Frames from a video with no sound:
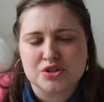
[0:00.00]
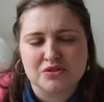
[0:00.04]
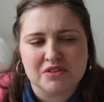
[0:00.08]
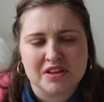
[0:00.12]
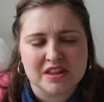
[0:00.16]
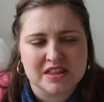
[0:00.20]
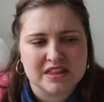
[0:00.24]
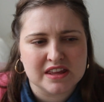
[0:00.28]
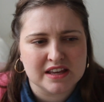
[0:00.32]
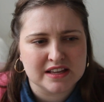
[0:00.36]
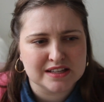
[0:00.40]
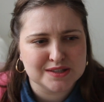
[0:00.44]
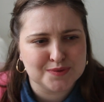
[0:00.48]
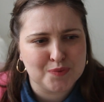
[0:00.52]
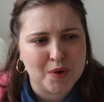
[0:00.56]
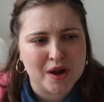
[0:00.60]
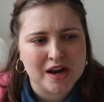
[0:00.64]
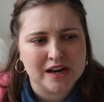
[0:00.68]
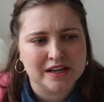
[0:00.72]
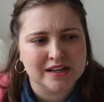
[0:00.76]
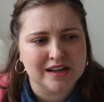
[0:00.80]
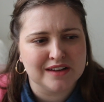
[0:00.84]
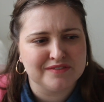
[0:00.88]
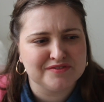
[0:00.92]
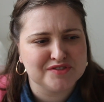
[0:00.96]
doing things well
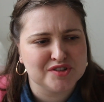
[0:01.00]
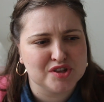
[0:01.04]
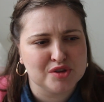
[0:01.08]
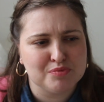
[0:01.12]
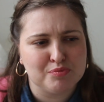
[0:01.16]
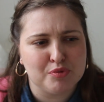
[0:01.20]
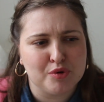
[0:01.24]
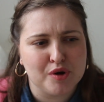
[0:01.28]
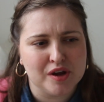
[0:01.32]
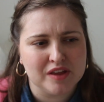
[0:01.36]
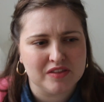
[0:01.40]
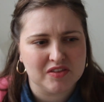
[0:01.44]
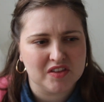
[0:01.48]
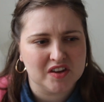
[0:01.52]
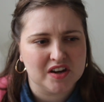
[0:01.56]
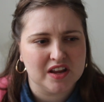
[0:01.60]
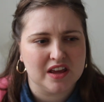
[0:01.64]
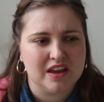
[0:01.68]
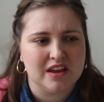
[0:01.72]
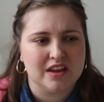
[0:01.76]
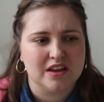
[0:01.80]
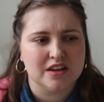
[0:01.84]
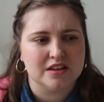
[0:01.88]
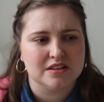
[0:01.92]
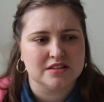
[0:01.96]
enough to the point that it
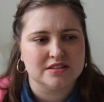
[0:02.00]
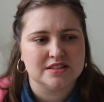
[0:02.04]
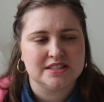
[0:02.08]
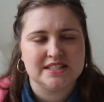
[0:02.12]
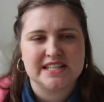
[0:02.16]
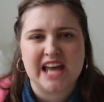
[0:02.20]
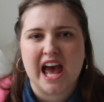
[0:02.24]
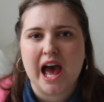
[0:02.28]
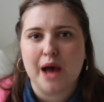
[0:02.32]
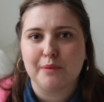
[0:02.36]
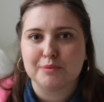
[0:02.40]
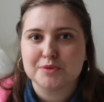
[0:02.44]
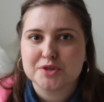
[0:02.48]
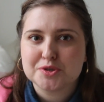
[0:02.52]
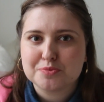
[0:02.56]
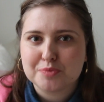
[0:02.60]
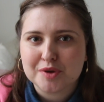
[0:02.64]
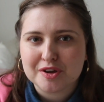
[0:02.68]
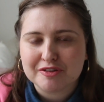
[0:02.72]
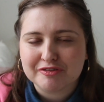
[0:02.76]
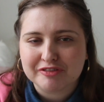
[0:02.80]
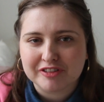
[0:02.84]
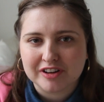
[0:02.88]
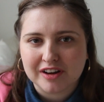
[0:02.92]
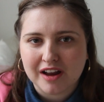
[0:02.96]
has damned
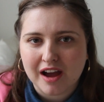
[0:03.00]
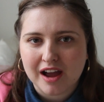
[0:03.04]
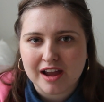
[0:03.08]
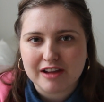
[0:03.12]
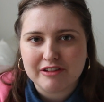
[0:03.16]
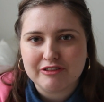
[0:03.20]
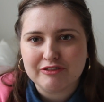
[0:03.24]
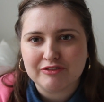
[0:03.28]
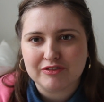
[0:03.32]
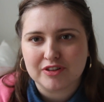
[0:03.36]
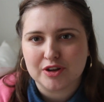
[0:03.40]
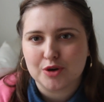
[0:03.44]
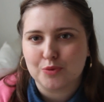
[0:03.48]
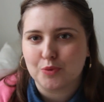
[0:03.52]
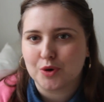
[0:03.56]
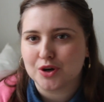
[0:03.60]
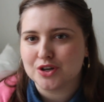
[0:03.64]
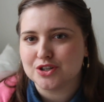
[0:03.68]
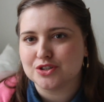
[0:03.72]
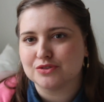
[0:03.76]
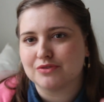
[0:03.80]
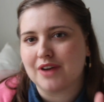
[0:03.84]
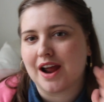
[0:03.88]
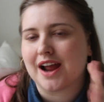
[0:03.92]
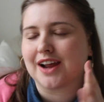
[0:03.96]
me for life in one
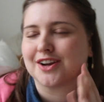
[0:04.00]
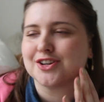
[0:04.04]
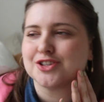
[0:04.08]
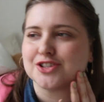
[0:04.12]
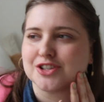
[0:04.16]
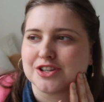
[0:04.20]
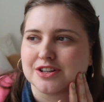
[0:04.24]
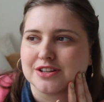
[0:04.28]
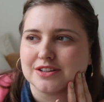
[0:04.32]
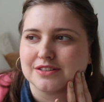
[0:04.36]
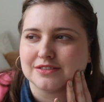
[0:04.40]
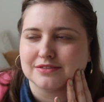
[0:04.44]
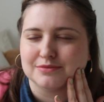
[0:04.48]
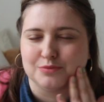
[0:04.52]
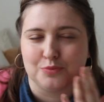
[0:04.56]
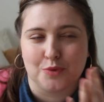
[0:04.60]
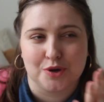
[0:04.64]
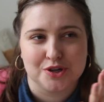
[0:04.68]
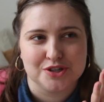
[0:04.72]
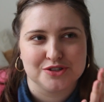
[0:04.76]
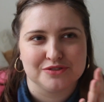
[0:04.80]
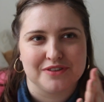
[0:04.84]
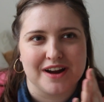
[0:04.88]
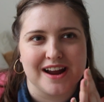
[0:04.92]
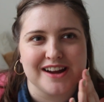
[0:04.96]
direction,
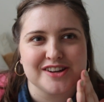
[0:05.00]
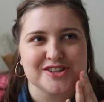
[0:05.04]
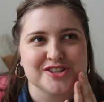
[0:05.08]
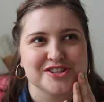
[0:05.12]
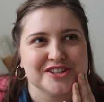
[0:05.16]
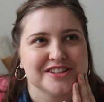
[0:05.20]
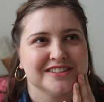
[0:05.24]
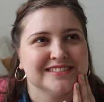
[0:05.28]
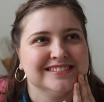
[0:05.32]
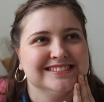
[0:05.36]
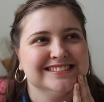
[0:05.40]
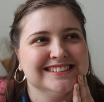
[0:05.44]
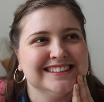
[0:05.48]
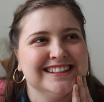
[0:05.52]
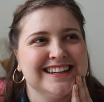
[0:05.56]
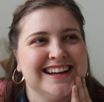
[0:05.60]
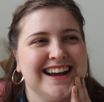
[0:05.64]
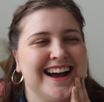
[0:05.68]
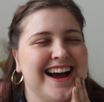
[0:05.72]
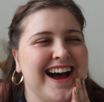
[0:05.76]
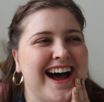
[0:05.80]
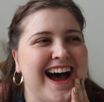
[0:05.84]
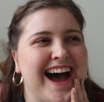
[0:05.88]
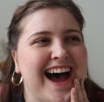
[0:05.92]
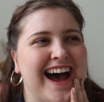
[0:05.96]

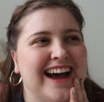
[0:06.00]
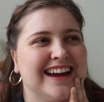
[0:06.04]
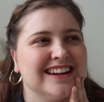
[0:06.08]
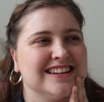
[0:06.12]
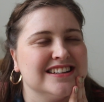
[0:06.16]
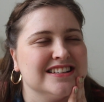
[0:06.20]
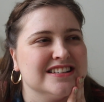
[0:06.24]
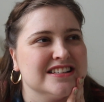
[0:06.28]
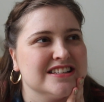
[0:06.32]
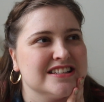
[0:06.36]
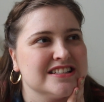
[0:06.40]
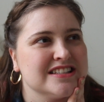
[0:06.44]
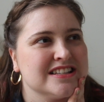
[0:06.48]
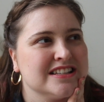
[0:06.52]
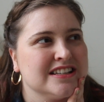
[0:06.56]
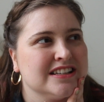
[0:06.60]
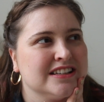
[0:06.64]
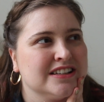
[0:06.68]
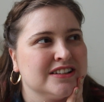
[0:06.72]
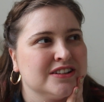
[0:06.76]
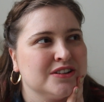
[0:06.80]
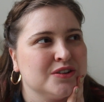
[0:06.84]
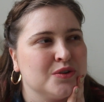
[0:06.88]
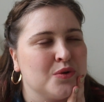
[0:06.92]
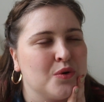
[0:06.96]
and
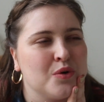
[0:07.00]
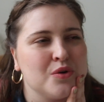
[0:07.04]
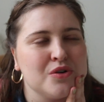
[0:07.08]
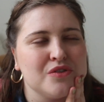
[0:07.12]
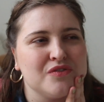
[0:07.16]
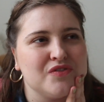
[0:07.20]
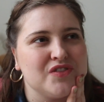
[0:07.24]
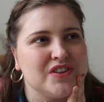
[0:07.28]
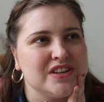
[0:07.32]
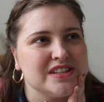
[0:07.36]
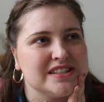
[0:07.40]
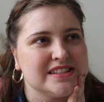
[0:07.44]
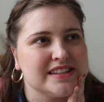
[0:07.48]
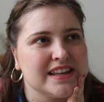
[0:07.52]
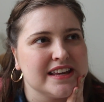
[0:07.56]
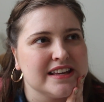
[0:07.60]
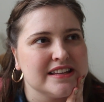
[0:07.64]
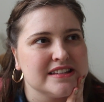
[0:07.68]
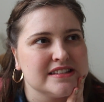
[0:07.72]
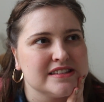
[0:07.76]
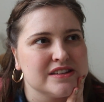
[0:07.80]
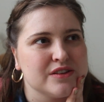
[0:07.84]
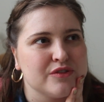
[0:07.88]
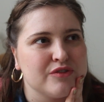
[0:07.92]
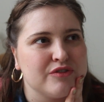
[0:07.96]
all of these
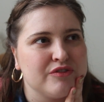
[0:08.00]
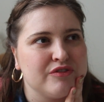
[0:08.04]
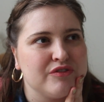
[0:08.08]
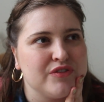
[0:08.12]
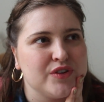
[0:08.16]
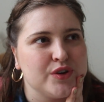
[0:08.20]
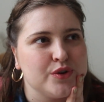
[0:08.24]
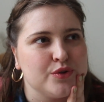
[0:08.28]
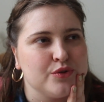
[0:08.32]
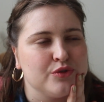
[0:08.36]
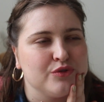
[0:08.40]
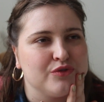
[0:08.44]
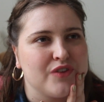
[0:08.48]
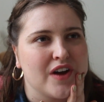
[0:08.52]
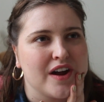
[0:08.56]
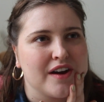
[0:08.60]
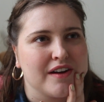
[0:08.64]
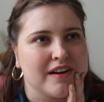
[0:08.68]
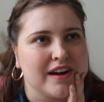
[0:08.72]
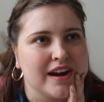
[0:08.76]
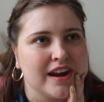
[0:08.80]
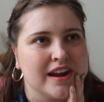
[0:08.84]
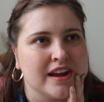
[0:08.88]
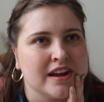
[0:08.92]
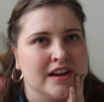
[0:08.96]
things that feel
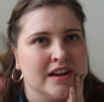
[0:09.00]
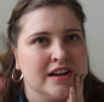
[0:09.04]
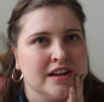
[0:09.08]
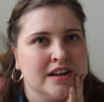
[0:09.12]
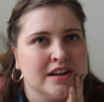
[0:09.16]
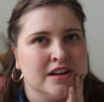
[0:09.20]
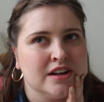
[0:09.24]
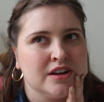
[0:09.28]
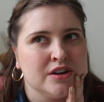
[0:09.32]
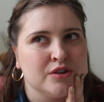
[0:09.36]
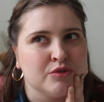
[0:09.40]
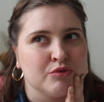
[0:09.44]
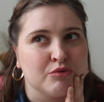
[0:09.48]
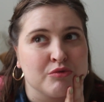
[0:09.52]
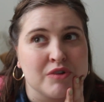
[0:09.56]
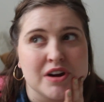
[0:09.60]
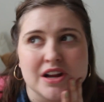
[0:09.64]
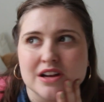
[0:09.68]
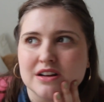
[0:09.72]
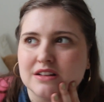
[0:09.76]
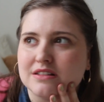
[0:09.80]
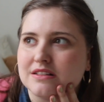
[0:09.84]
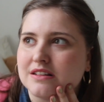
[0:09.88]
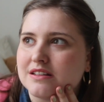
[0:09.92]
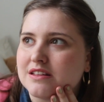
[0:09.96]
very
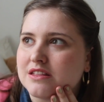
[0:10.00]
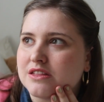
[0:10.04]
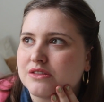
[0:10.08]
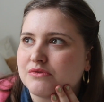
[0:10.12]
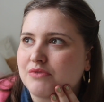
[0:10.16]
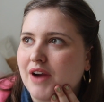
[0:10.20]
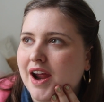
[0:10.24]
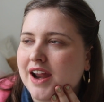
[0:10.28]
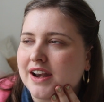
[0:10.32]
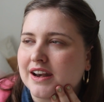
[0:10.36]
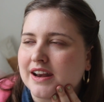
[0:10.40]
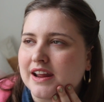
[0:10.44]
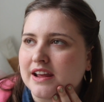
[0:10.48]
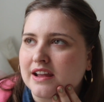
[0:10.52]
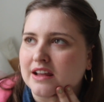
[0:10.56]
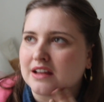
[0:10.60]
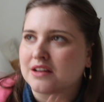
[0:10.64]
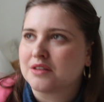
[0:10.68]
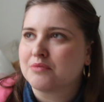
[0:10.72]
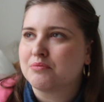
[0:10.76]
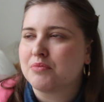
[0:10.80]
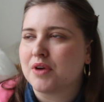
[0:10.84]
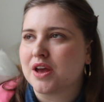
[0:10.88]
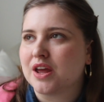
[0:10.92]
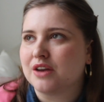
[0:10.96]
real and threatening,
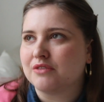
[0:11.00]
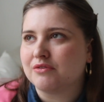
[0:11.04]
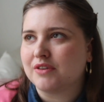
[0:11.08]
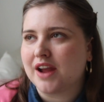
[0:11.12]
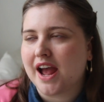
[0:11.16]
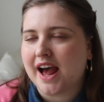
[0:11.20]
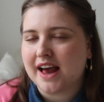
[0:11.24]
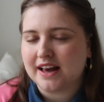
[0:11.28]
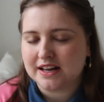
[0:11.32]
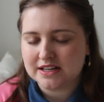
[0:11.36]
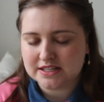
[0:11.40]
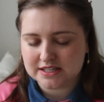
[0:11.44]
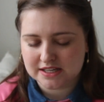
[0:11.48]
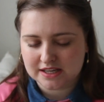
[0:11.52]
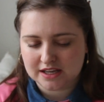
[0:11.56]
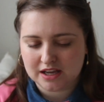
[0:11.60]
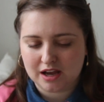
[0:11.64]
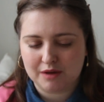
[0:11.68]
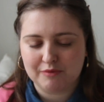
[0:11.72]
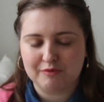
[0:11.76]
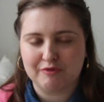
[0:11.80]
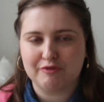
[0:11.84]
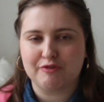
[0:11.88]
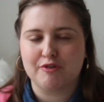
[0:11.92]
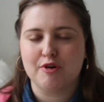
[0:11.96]
but in reality
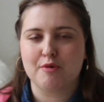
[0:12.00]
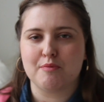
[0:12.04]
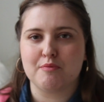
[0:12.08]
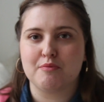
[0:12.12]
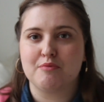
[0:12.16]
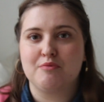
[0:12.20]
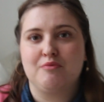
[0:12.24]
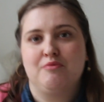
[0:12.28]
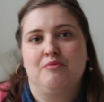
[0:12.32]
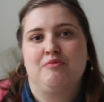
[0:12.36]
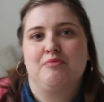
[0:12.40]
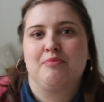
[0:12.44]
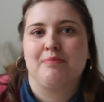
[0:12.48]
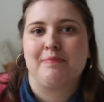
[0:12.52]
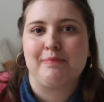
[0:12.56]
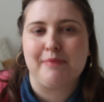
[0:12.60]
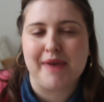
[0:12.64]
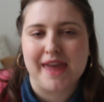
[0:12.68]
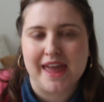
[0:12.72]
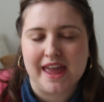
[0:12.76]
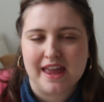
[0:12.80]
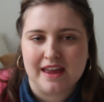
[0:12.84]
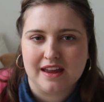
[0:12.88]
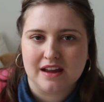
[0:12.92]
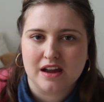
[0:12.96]
come from
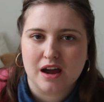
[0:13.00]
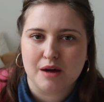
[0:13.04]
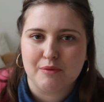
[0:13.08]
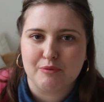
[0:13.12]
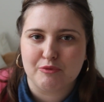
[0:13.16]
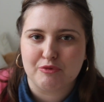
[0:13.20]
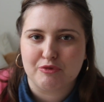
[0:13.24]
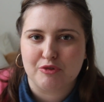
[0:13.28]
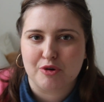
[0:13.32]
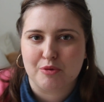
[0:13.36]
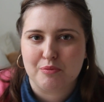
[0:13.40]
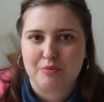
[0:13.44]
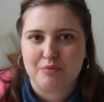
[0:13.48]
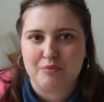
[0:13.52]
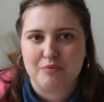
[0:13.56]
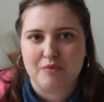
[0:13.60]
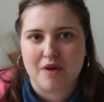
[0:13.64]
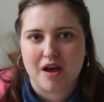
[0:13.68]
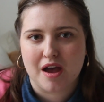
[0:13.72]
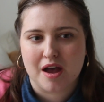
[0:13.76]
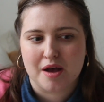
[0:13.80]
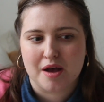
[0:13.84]
me and come from